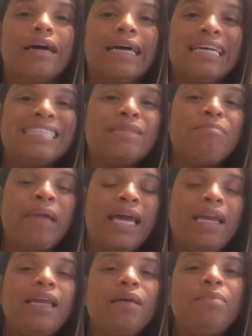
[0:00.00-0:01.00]
is
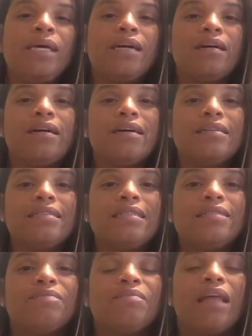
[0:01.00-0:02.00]
mainly because
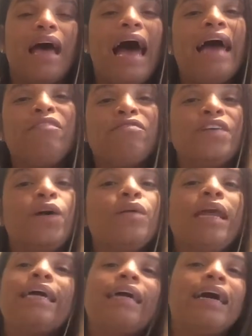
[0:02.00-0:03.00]
I felt
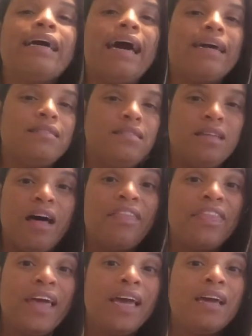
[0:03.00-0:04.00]
like I had
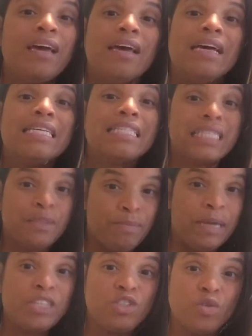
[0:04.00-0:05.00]
nothing
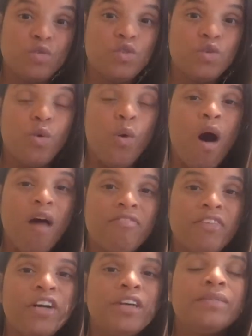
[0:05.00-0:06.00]
special to
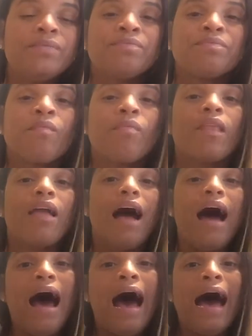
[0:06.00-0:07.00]
offer.
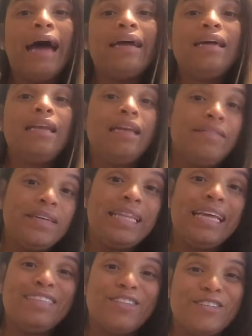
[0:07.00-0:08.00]
I live in
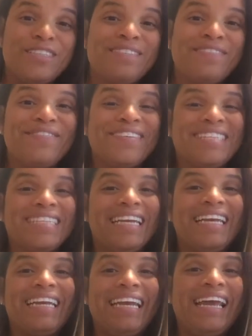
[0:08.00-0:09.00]
a nursing
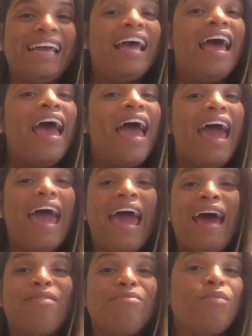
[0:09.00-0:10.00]
facility,
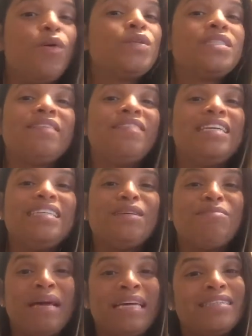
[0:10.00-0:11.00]
and most of these
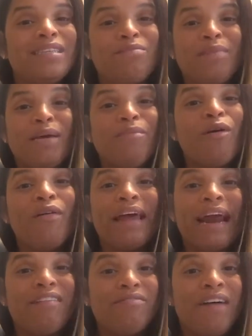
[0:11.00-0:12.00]
amazing people that
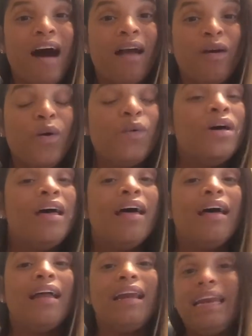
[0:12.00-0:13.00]
I follow
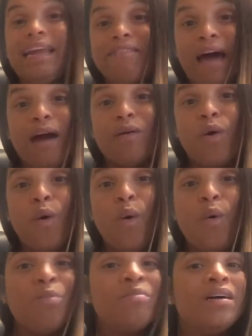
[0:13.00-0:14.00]
live at
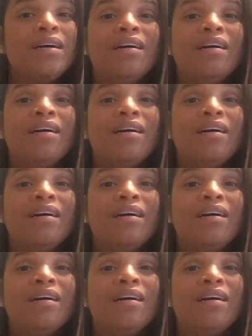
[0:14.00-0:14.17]
home